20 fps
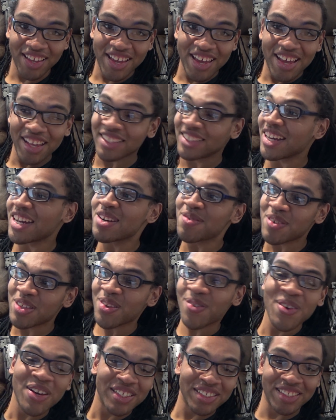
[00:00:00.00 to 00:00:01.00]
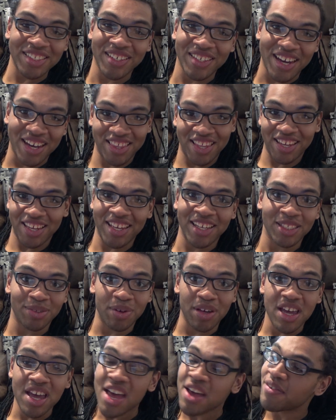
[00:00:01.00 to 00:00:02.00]
It's gonna be the real steel gun that kills
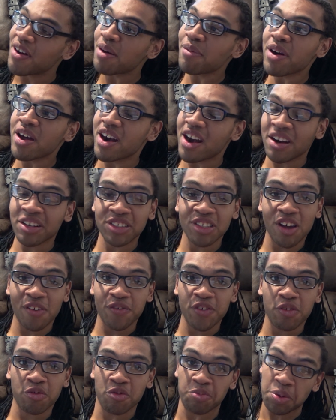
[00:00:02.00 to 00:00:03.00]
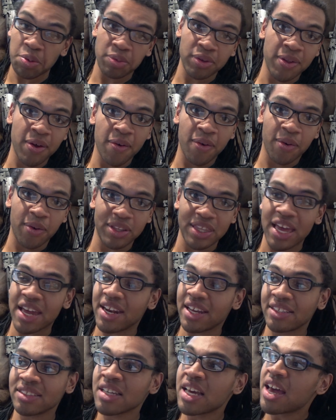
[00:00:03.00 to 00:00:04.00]
me. If I'm on an airsoft field where people know what that
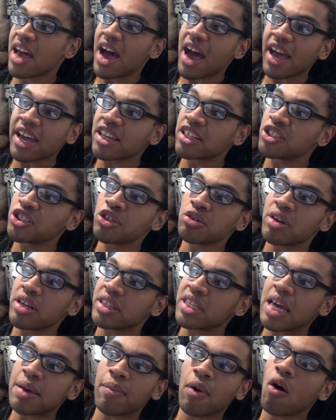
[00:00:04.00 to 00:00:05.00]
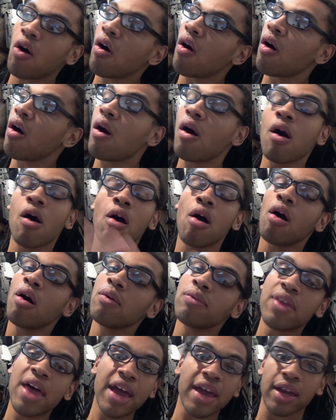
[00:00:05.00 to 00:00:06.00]
is, I can shoot at them
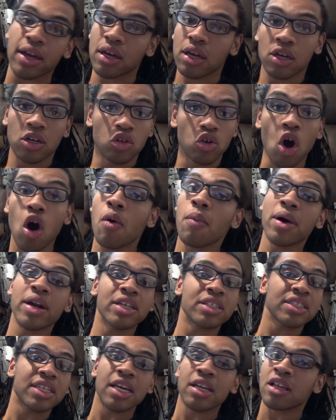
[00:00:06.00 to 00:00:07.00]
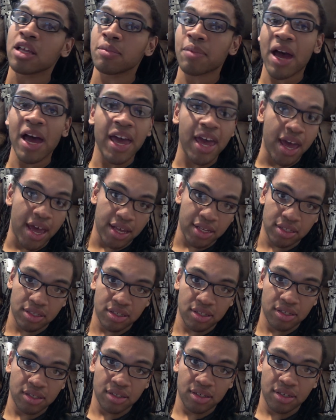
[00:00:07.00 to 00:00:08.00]
all day. Nobody's killing my
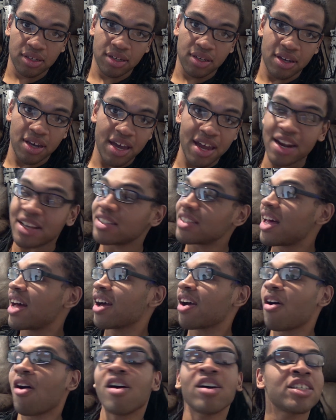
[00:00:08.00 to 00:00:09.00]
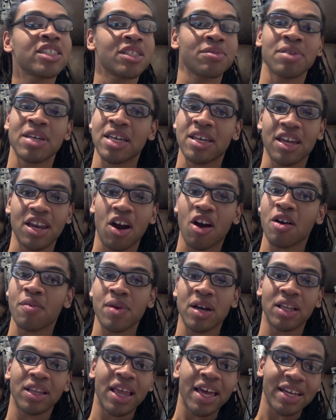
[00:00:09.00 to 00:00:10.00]
ass. And it's not costing me an arm
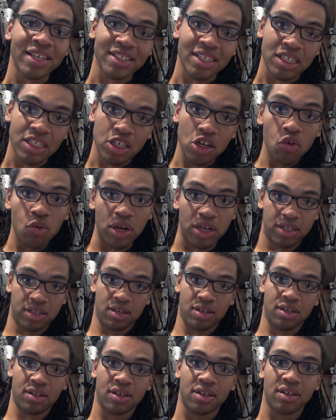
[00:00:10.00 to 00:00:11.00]
and a leg to do it.